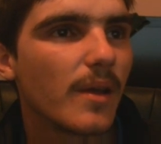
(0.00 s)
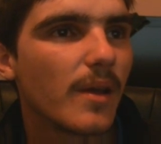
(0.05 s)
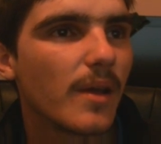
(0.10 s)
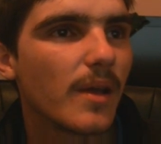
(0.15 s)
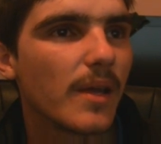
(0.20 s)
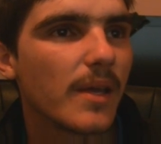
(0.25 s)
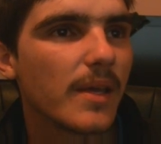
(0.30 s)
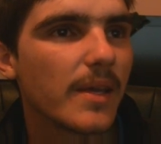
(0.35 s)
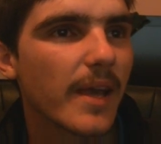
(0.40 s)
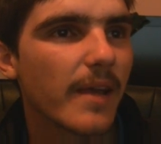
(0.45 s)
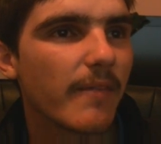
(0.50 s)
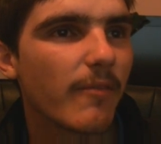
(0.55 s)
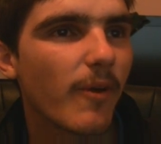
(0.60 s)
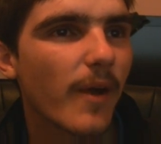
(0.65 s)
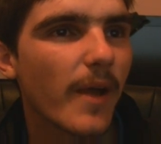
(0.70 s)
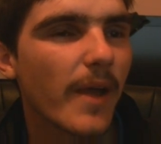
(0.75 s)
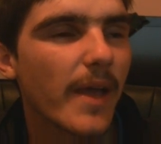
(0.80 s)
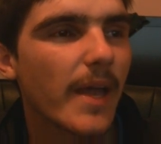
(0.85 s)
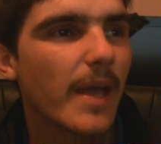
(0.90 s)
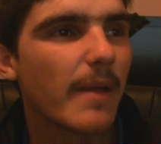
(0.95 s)
he gave
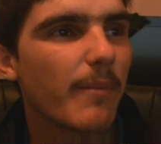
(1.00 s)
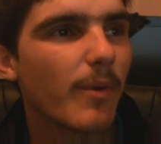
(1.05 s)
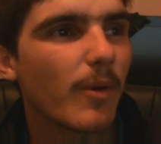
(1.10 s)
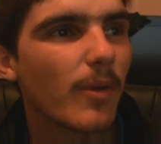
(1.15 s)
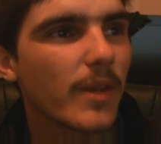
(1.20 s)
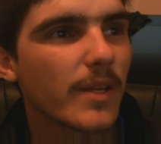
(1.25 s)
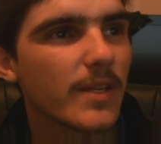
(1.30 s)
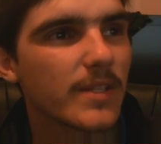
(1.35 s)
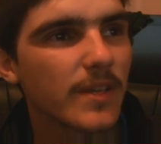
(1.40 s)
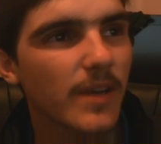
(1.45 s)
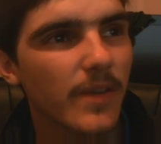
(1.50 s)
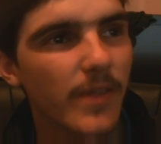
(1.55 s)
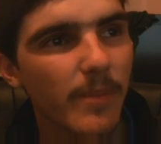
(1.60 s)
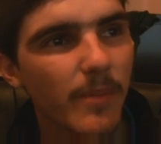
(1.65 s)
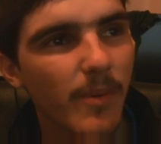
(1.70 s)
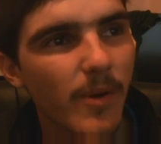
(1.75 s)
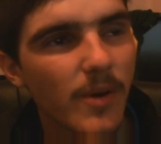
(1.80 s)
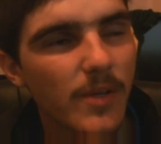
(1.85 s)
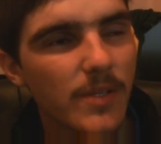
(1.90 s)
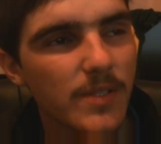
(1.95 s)
away a handball inside the
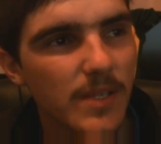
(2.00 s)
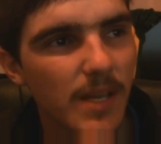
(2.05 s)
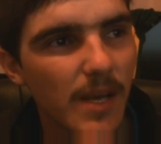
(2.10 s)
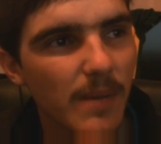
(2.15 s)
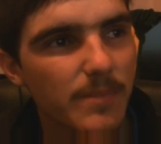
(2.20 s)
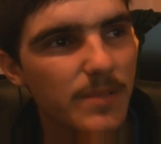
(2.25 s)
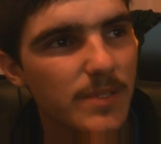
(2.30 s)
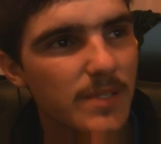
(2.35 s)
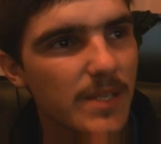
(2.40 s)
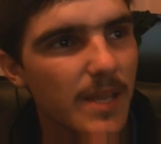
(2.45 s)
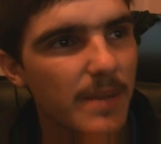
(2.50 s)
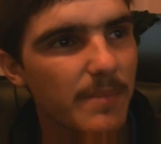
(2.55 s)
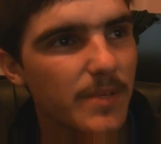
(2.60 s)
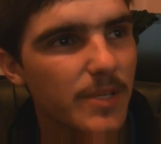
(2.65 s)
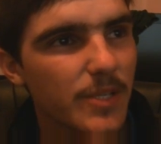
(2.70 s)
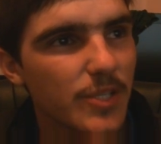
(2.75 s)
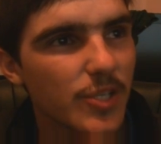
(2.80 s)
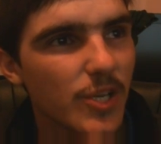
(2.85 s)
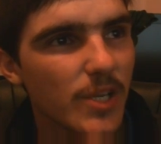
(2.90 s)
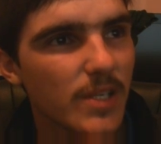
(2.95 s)
box and up stepped
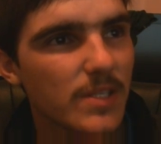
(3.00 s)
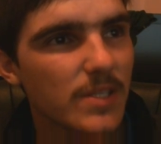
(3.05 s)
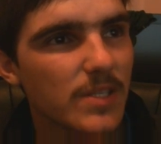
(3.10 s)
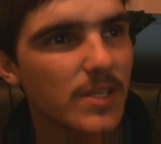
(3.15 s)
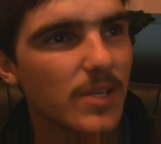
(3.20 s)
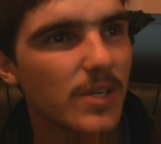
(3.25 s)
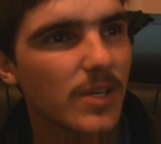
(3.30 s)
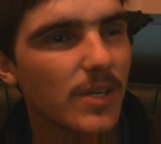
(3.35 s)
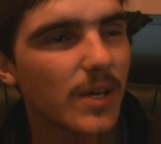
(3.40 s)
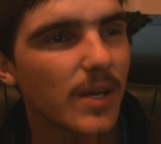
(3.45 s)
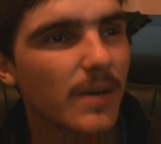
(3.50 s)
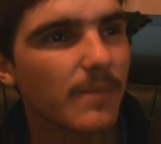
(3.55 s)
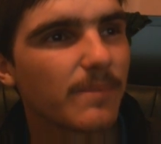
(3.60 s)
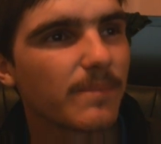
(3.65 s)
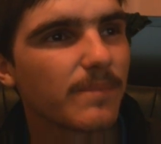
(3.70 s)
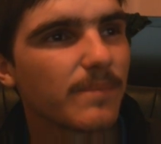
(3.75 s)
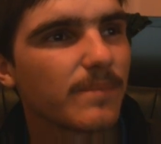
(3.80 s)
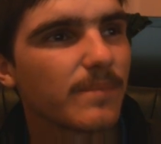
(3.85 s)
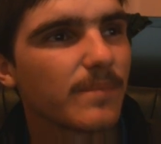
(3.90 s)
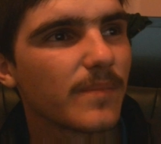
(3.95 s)
Jez Turner
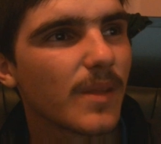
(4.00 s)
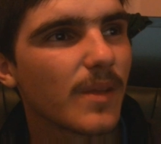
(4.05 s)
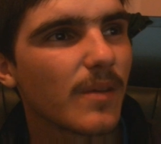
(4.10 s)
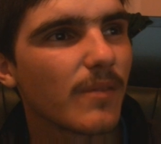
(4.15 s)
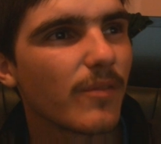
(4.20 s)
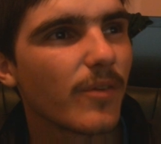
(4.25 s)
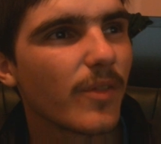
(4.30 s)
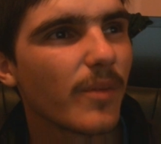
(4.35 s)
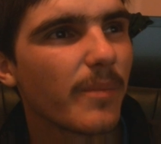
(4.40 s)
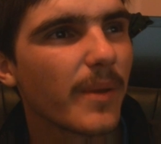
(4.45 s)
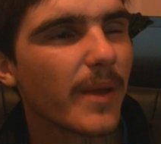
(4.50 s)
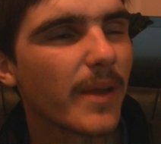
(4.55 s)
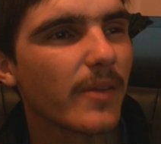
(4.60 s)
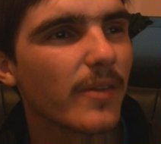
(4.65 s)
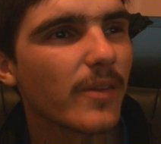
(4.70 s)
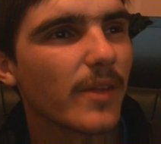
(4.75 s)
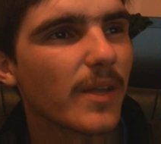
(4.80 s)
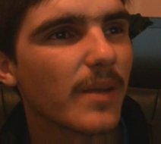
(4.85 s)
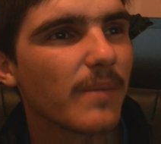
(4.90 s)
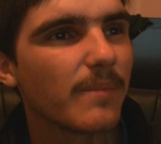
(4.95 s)
for the
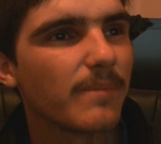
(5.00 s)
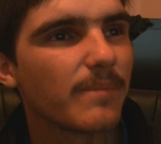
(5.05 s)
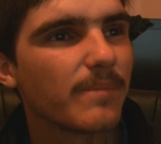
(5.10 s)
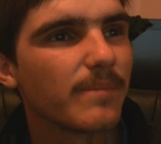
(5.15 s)
penalty.